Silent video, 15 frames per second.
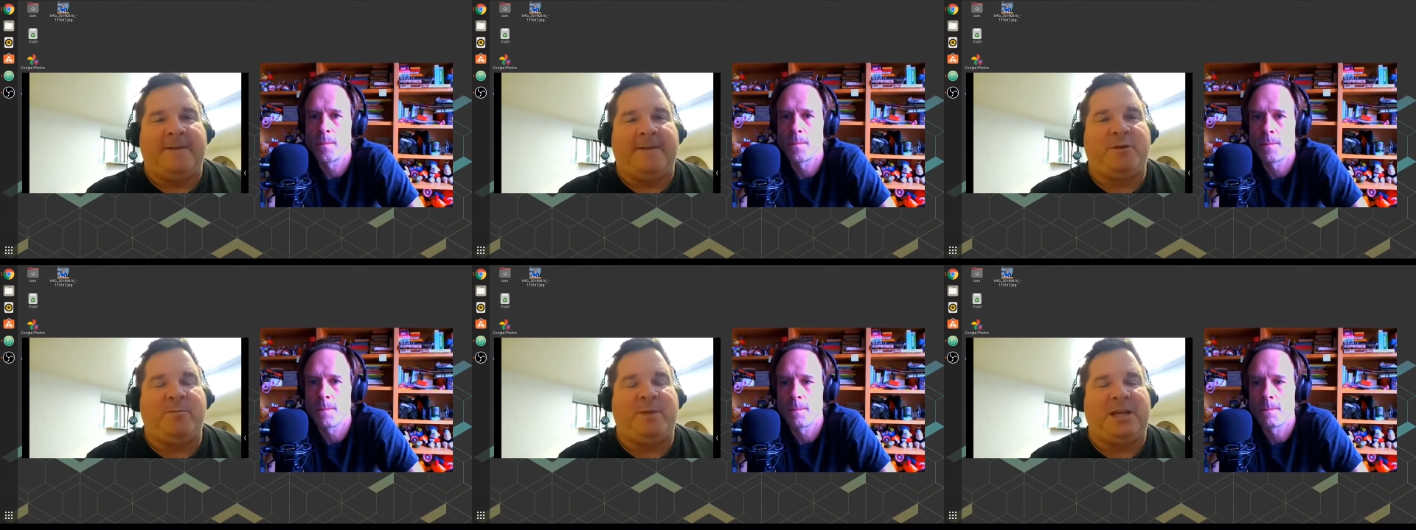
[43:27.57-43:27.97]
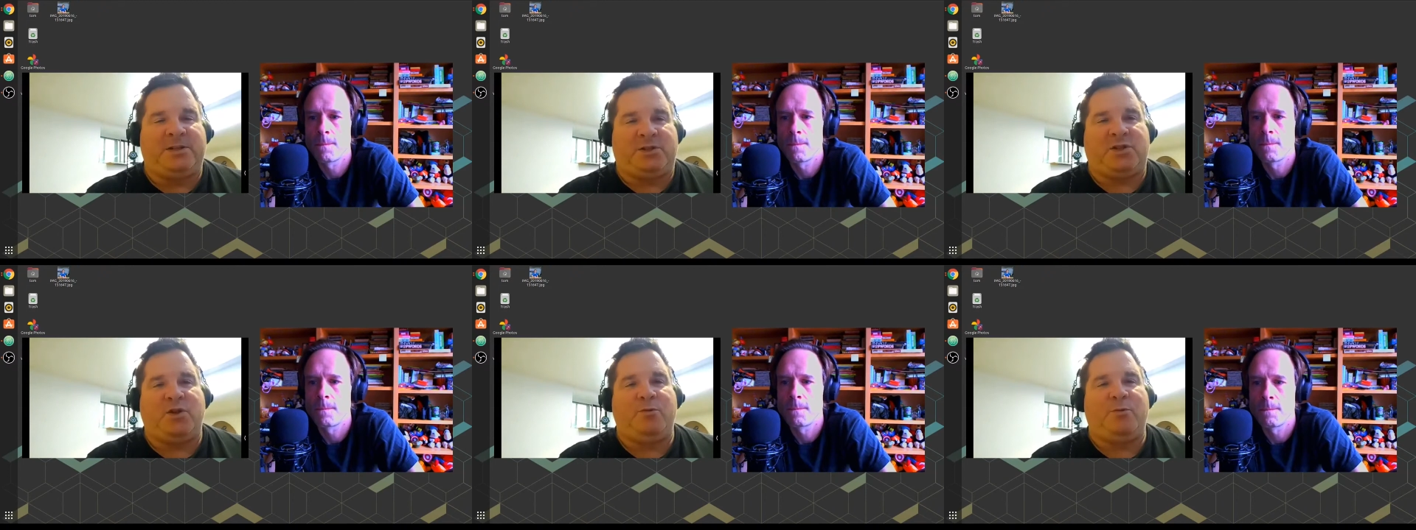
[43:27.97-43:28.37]
Speaker 1: If you
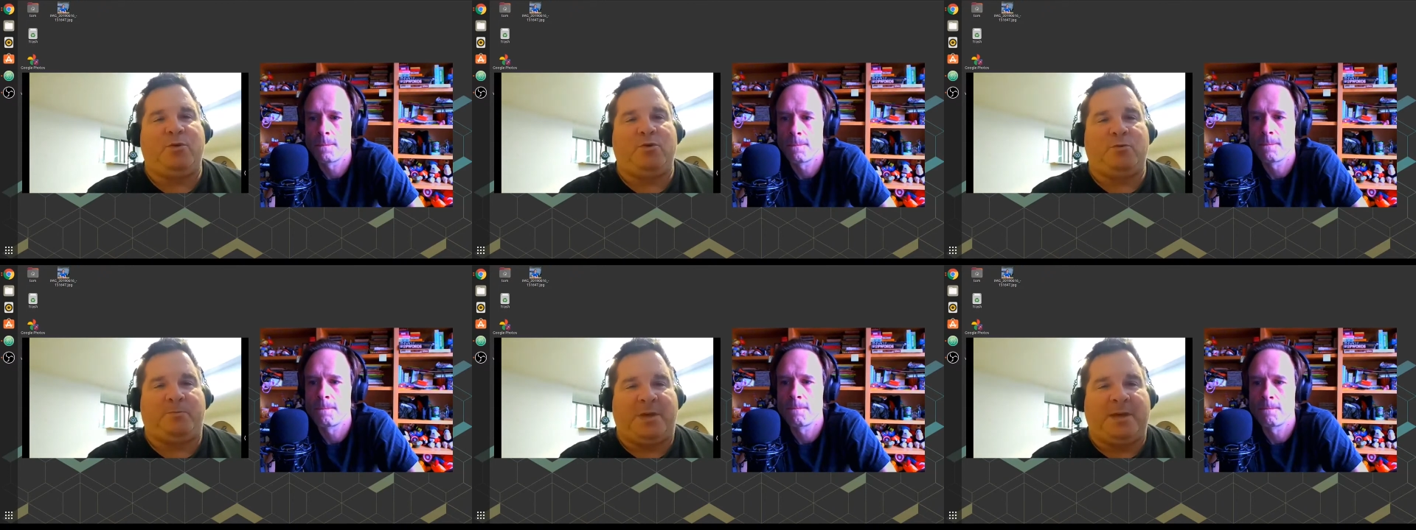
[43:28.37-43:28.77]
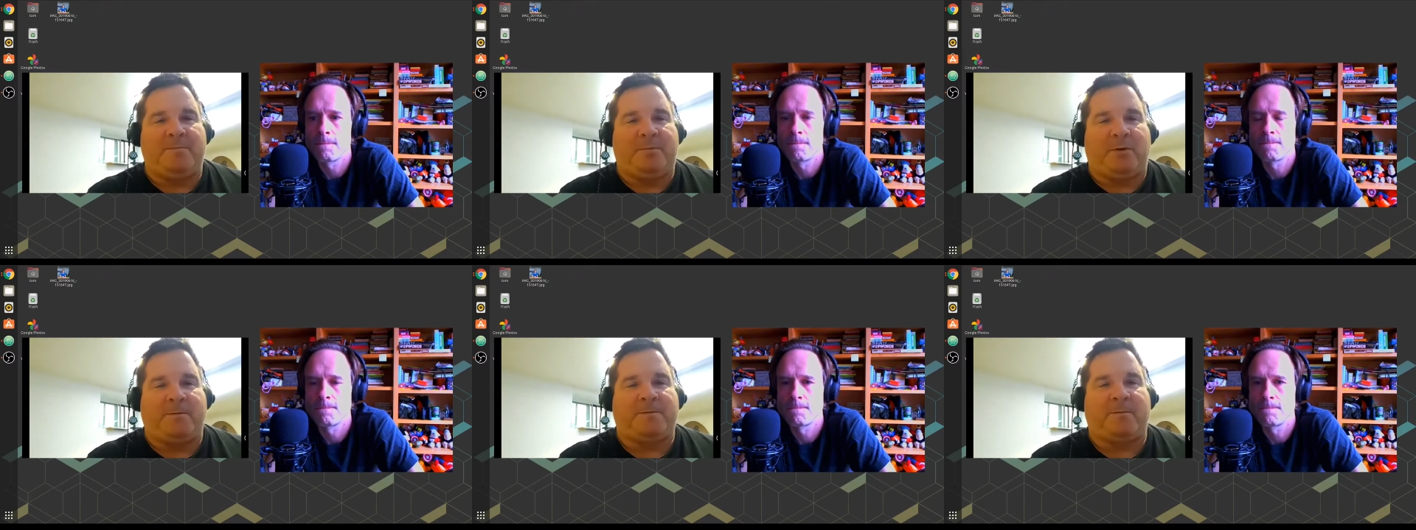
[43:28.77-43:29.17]
meet 2 new
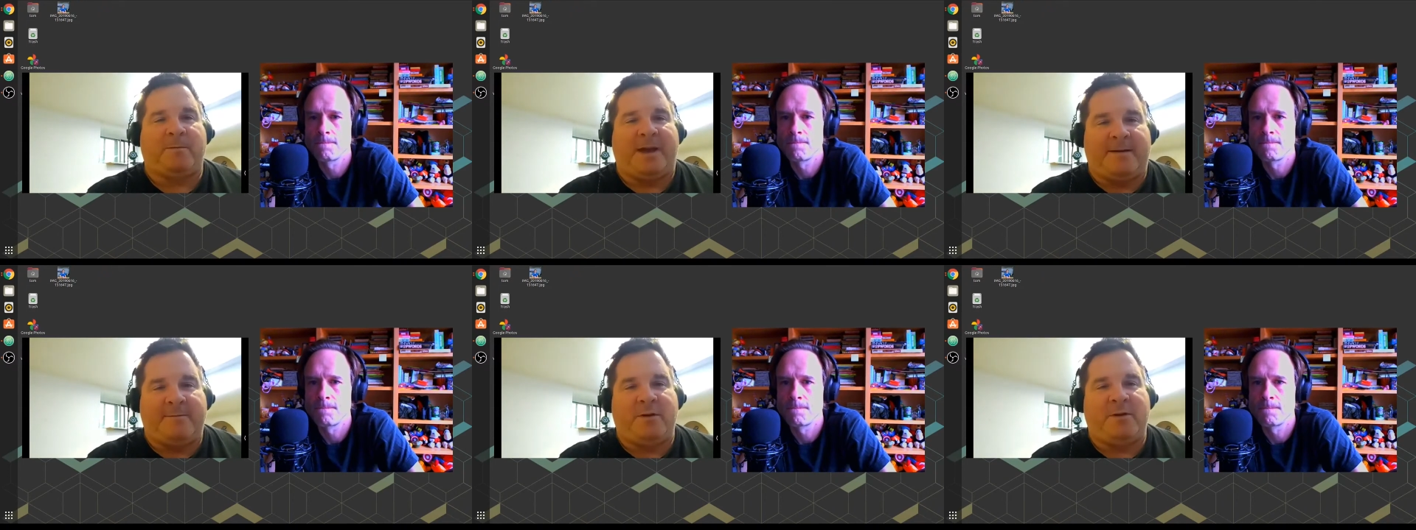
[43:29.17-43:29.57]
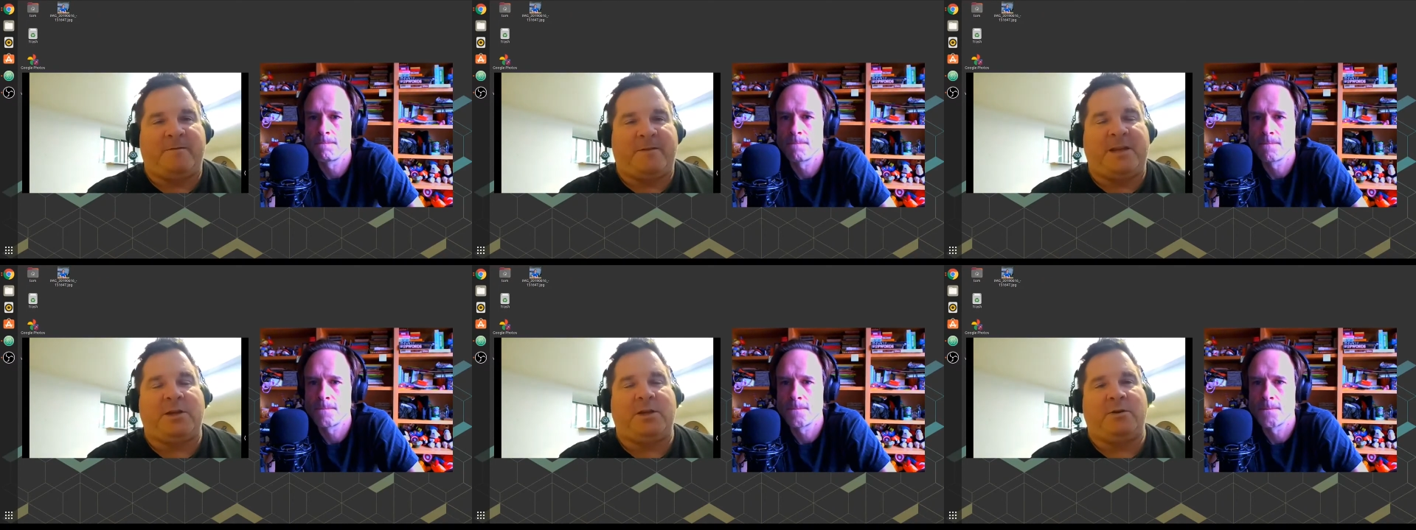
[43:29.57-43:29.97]
people from every
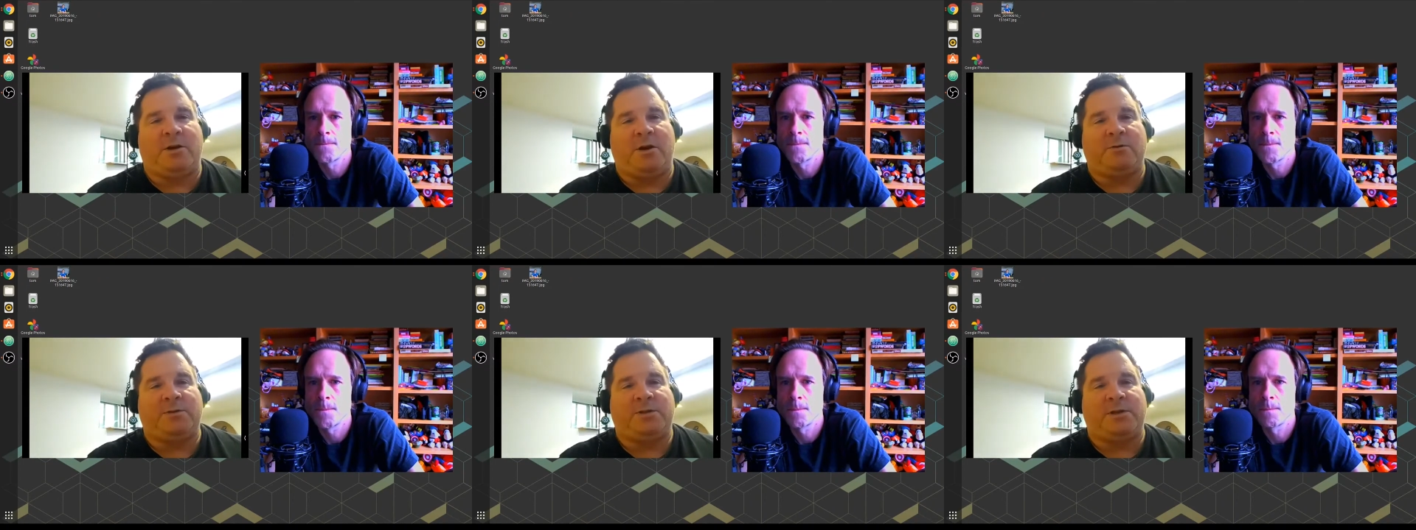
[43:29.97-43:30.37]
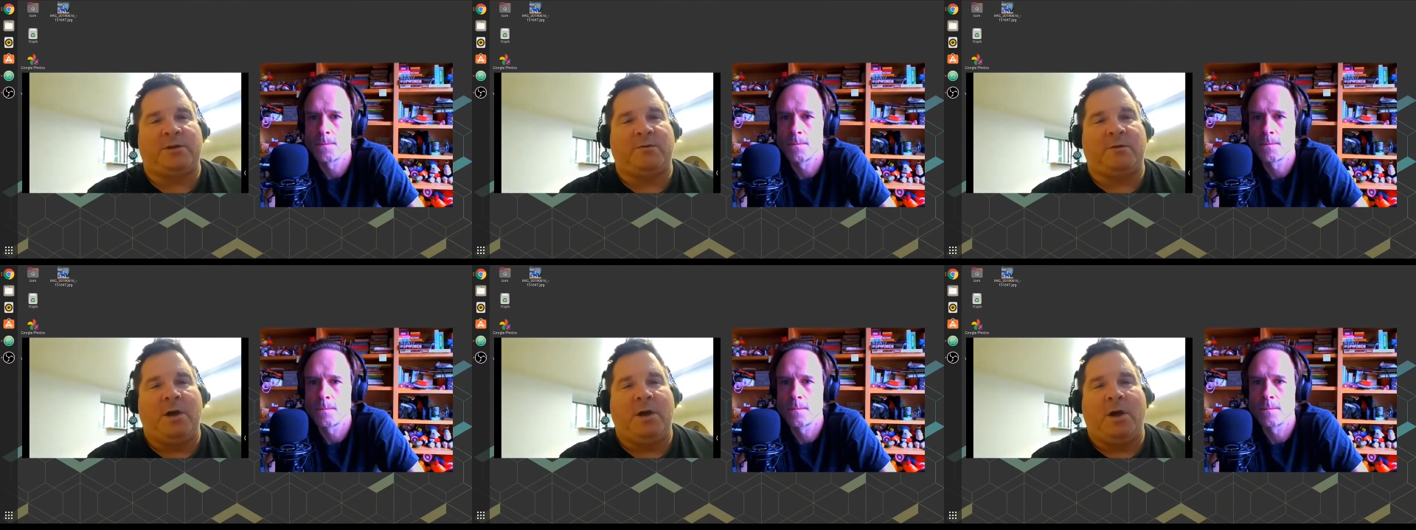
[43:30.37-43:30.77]
event you go
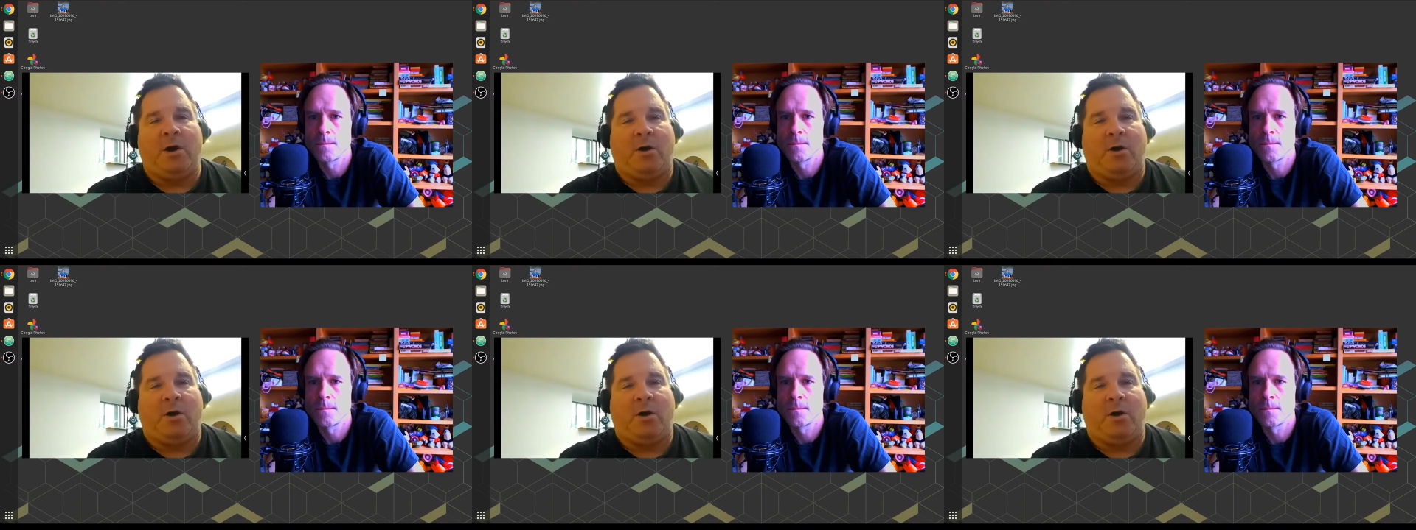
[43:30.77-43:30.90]
to,